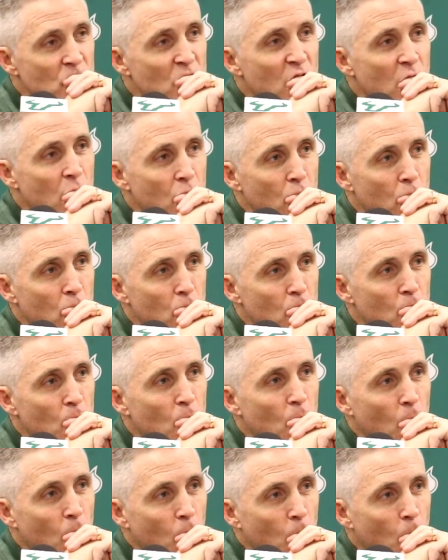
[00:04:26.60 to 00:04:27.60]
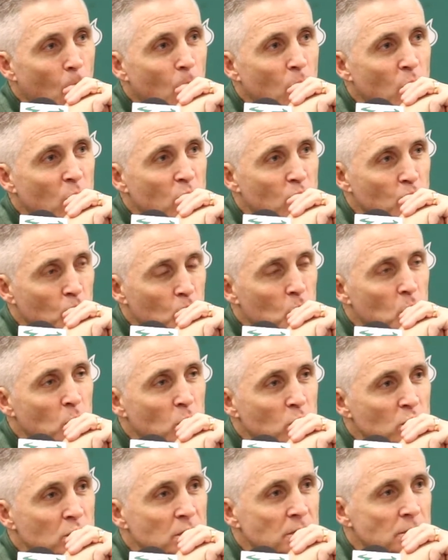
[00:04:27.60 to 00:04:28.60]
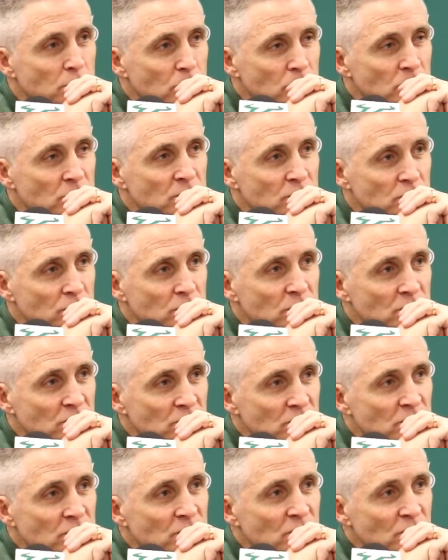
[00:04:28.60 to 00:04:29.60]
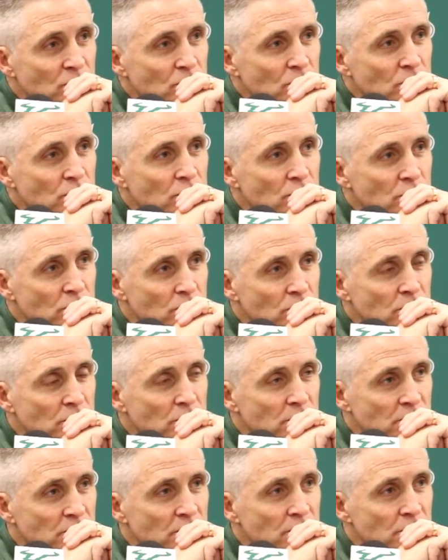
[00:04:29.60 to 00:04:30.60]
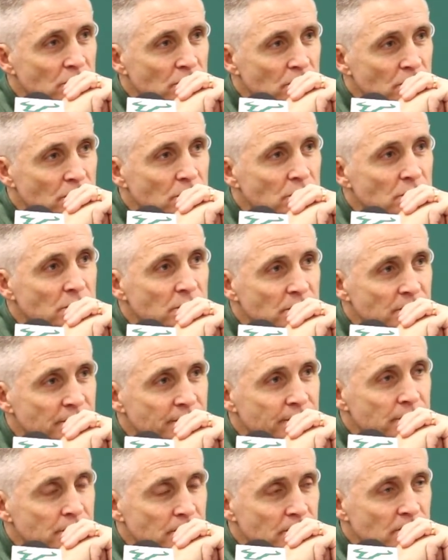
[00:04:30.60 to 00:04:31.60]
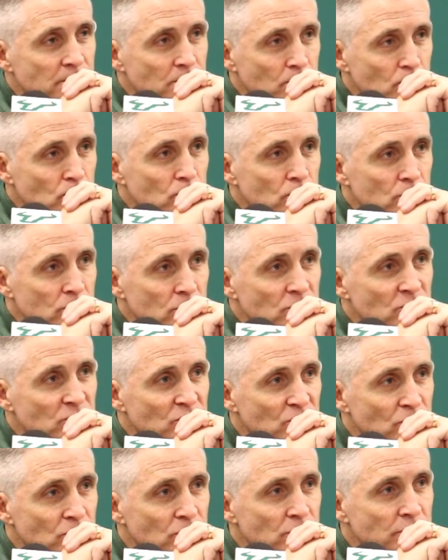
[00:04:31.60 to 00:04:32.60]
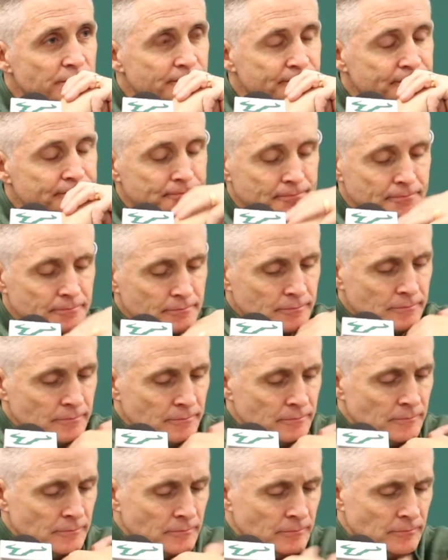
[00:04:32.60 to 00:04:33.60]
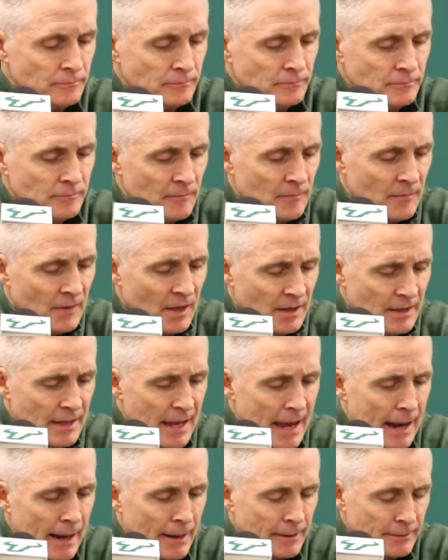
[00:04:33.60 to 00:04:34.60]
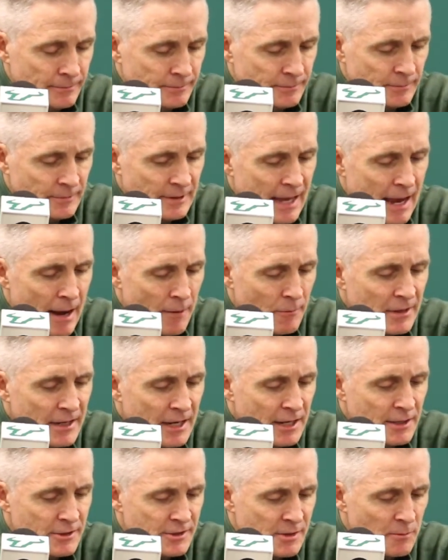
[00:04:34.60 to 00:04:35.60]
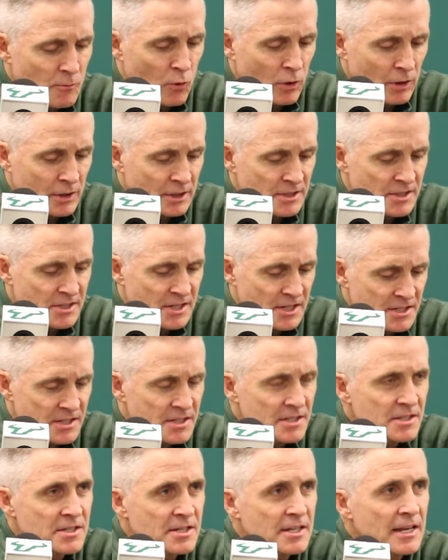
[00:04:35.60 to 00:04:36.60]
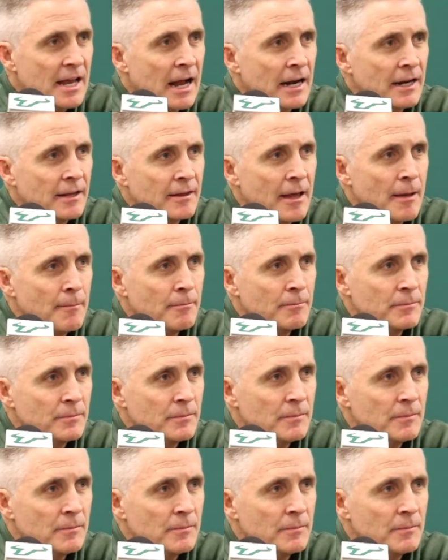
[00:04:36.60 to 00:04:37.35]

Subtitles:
other end of the rotation that are coming off the bench? How do they really start to make impacts on a more consistent basis? Because they've had flashes. Yeah. We need some more consistency out of them.